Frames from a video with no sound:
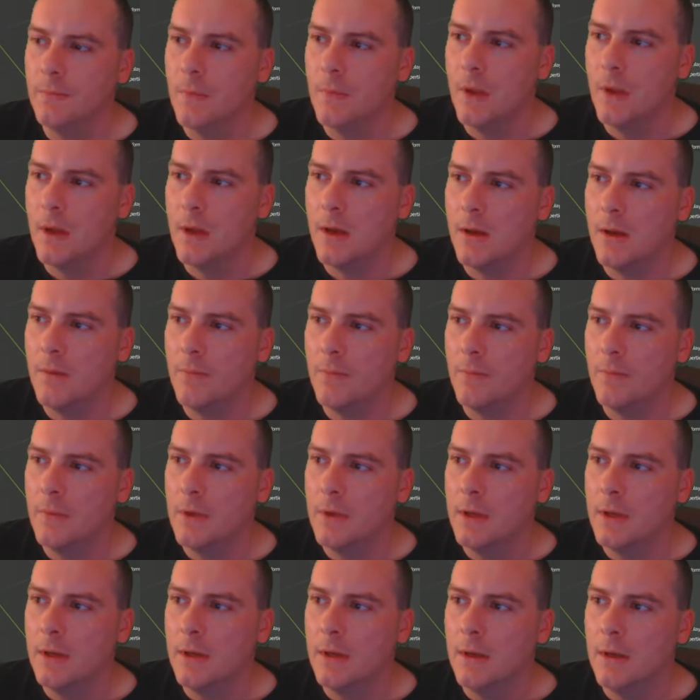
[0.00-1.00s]

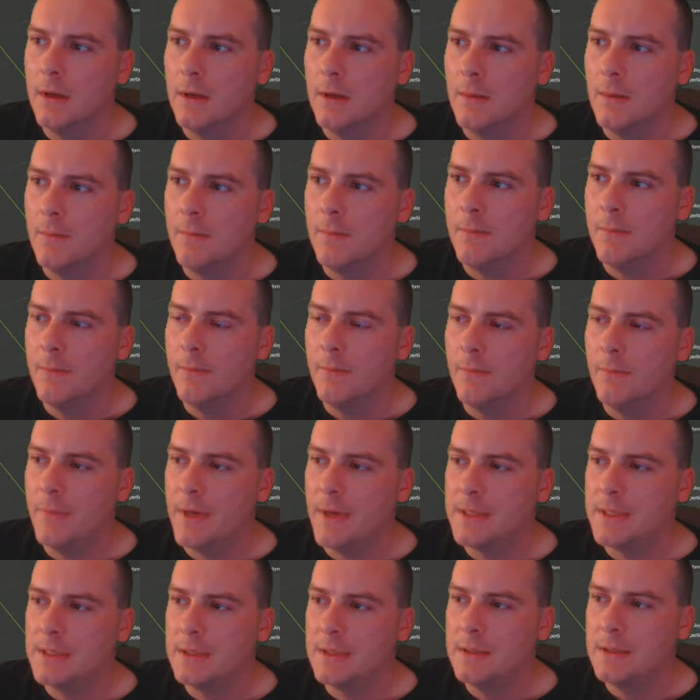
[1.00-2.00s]

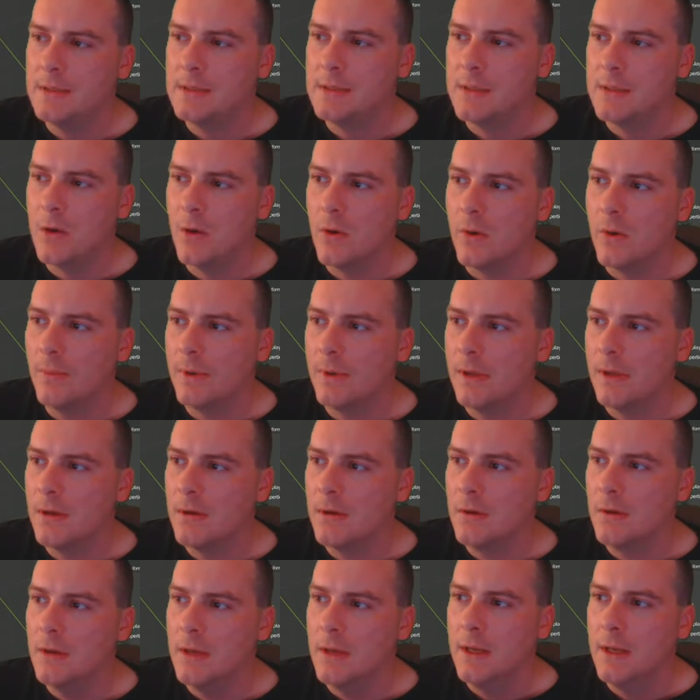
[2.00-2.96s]
buttons that are up here.